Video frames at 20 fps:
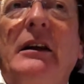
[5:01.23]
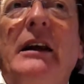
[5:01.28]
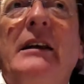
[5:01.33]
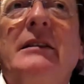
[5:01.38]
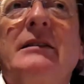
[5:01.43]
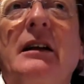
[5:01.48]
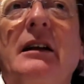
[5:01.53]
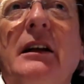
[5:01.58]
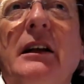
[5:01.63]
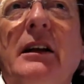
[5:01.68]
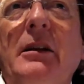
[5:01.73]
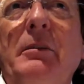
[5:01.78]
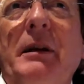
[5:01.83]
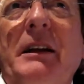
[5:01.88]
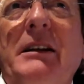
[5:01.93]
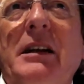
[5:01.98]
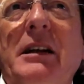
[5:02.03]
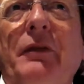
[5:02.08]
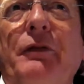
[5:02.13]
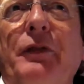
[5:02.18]
is a little
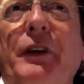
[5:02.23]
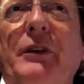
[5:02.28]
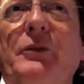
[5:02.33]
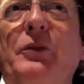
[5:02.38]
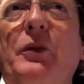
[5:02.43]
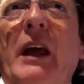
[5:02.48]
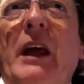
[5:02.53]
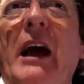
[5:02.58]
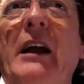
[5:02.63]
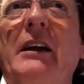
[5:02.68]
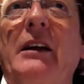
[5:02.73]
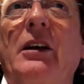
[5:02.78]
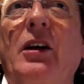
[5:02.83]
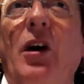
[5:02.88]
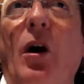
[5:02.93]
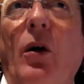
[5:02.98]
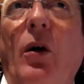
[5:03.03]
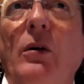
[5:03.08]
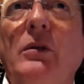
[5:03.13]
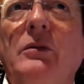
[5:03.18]
bit different. We had a
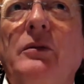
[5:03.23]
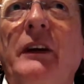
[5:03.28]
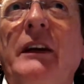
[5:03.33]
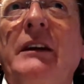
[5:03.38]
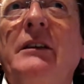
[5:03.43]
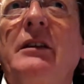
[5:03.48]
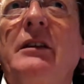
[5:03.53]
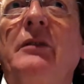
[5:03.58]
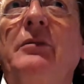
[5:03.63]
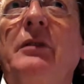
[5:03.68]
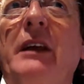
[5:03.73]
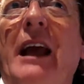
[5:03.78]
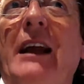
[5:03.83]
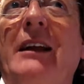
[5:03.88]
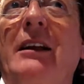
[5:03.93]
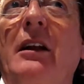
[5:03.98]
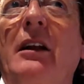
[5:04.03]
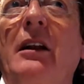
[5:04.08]
cold winter, we had a